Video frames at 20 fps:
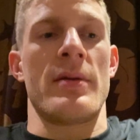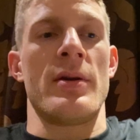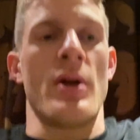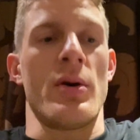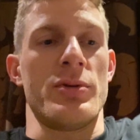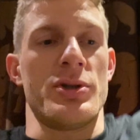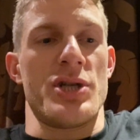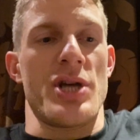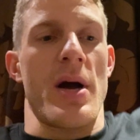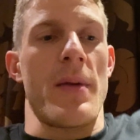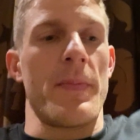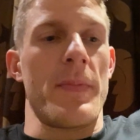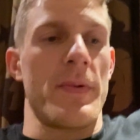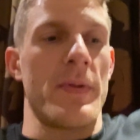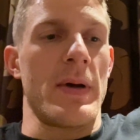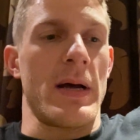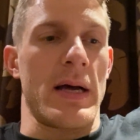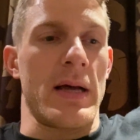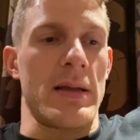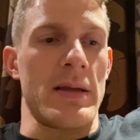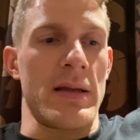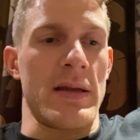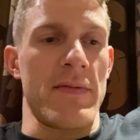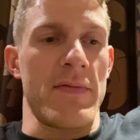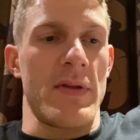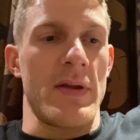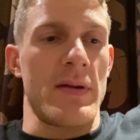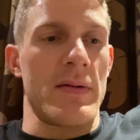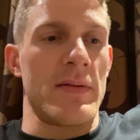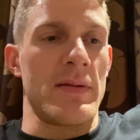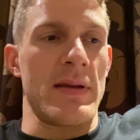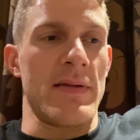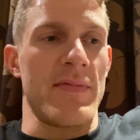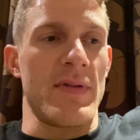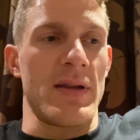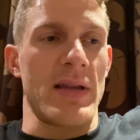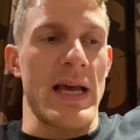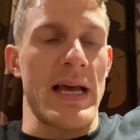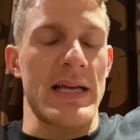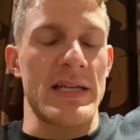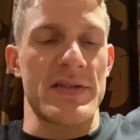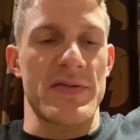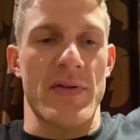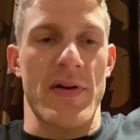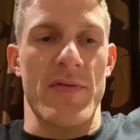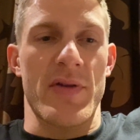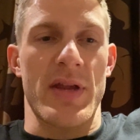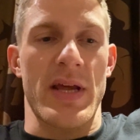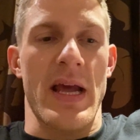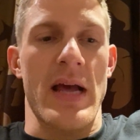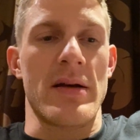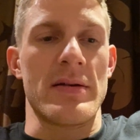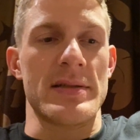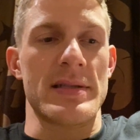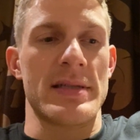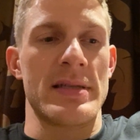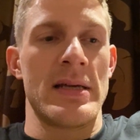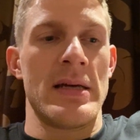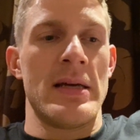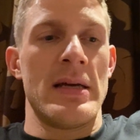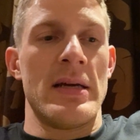No jump, leave the legs for everything else.